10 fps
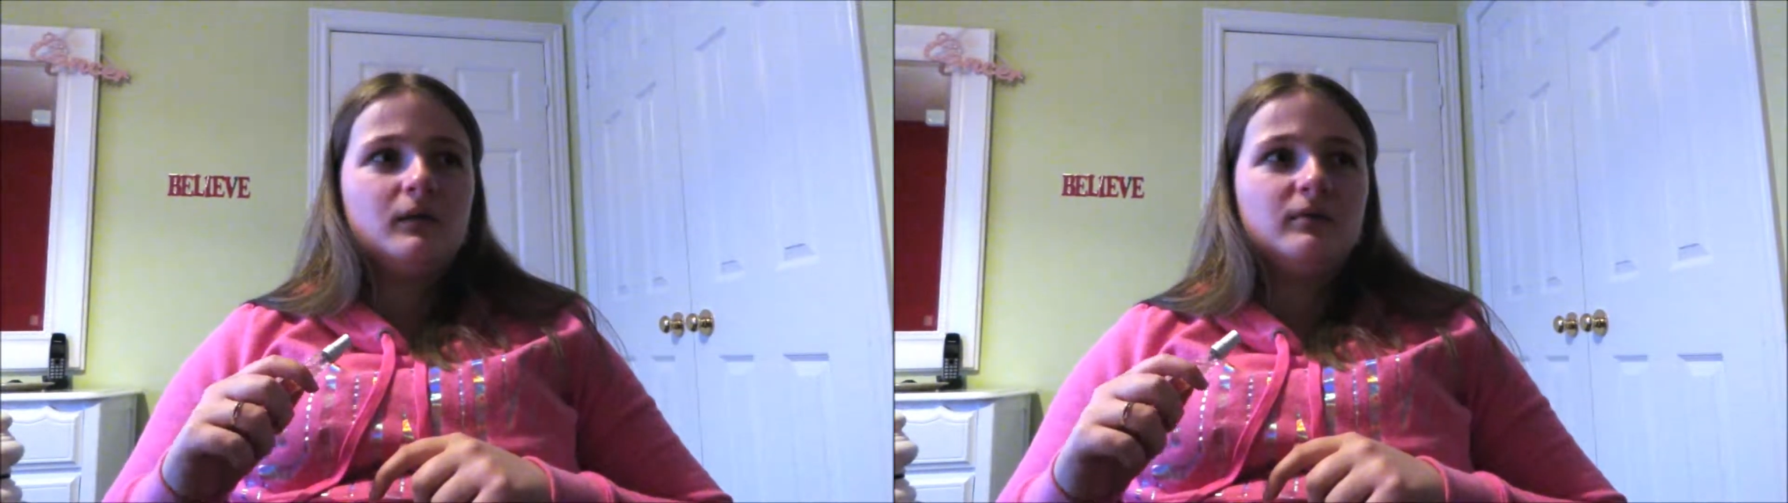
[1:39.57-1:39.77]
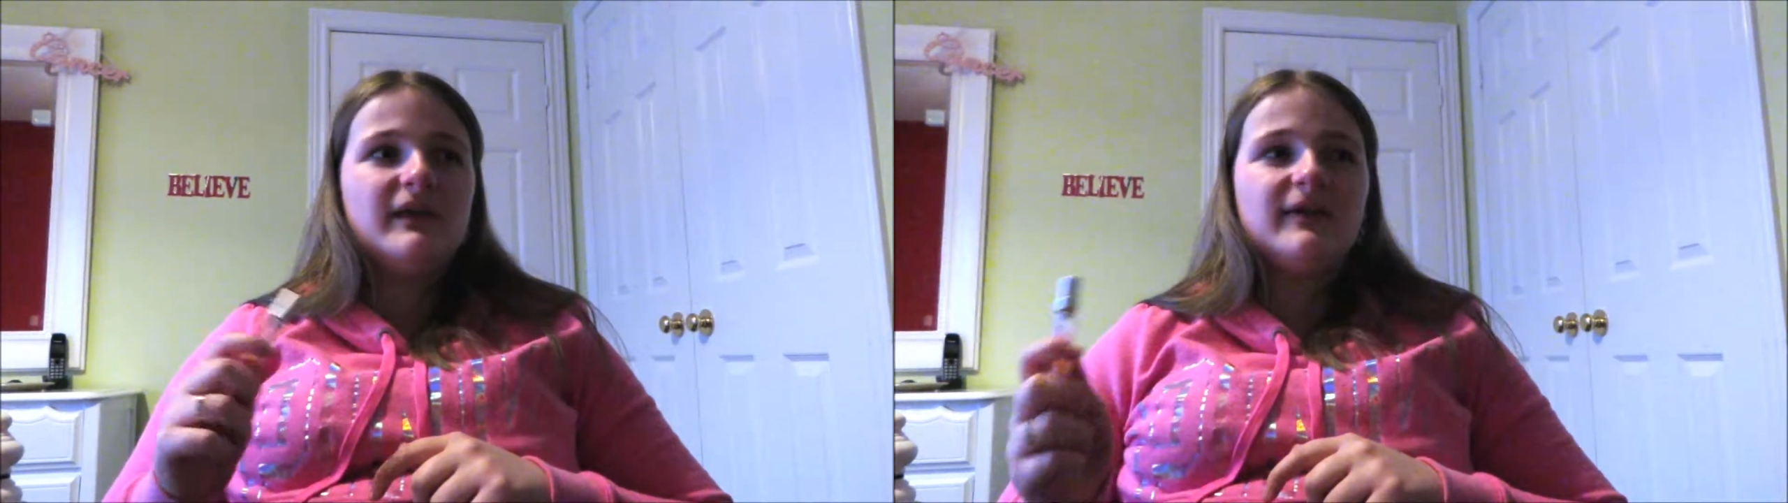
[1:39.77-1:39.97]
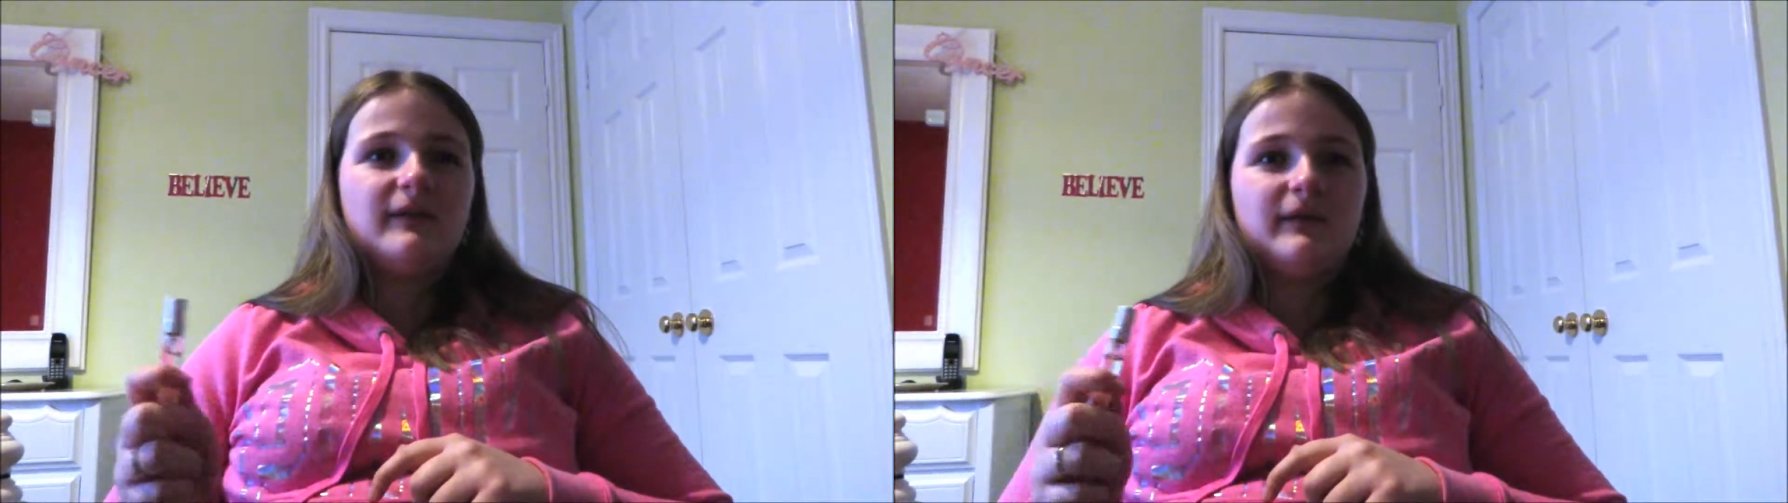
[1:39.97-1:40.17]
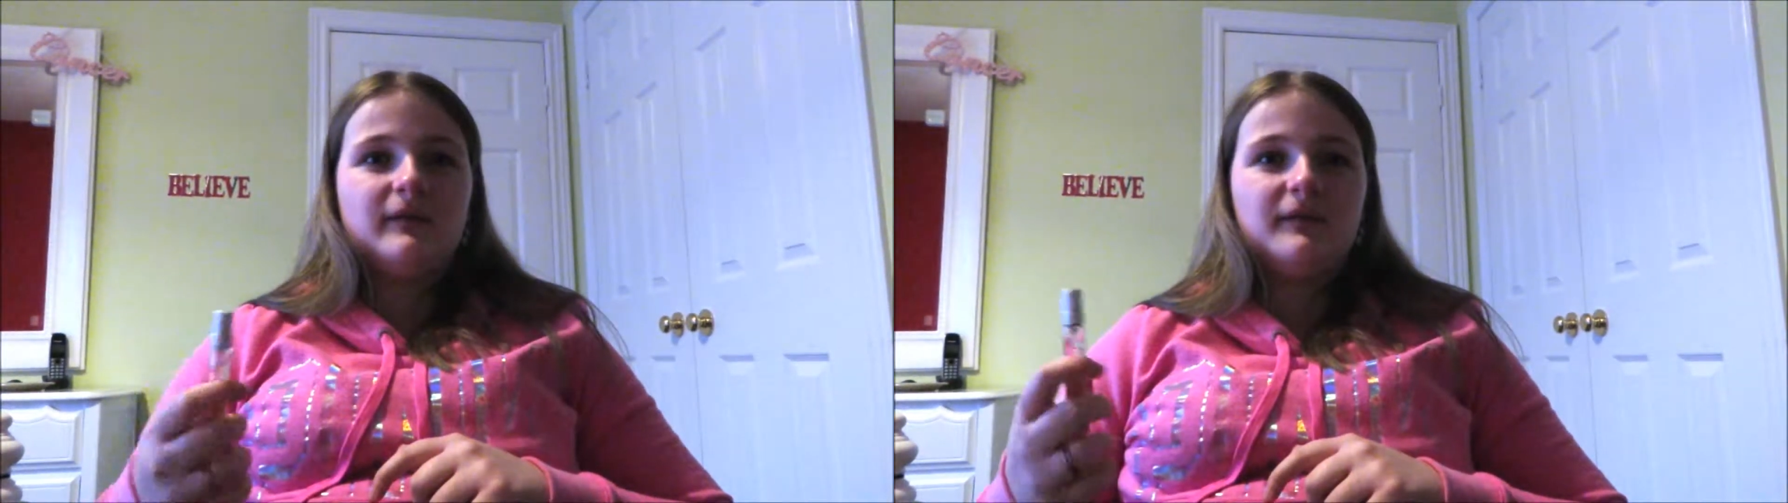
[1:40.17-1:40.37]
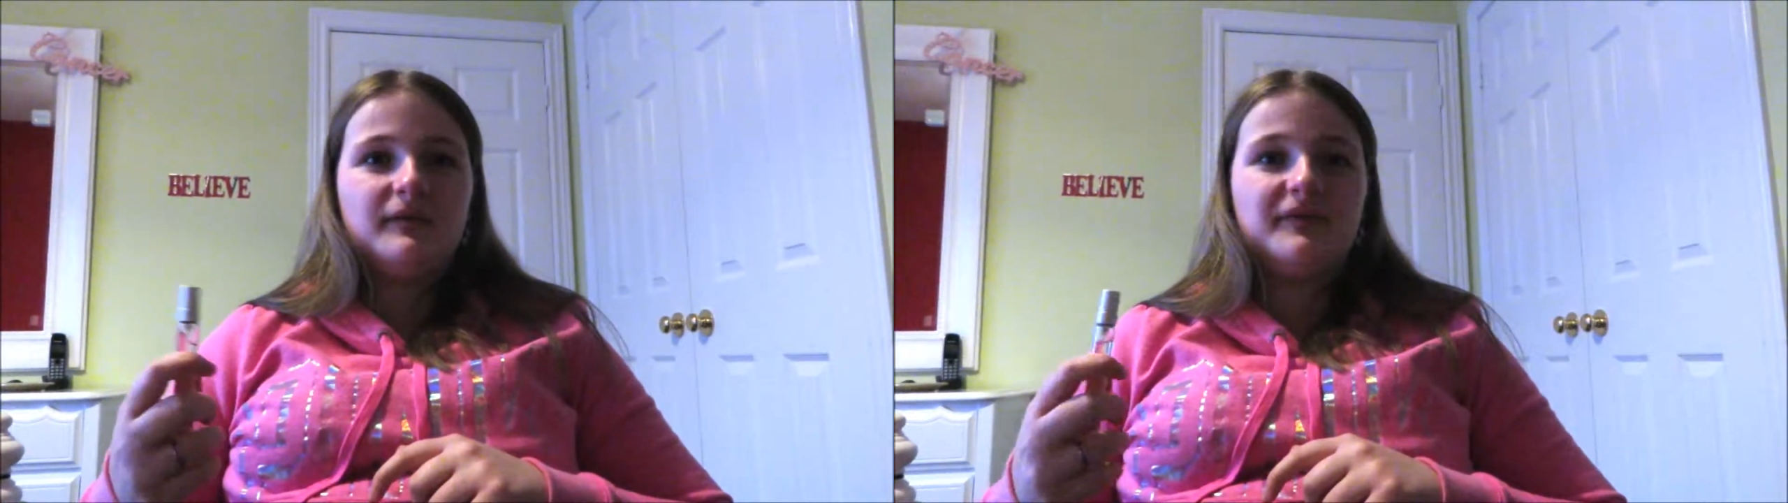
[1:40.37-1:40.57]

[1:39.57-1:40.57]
lately.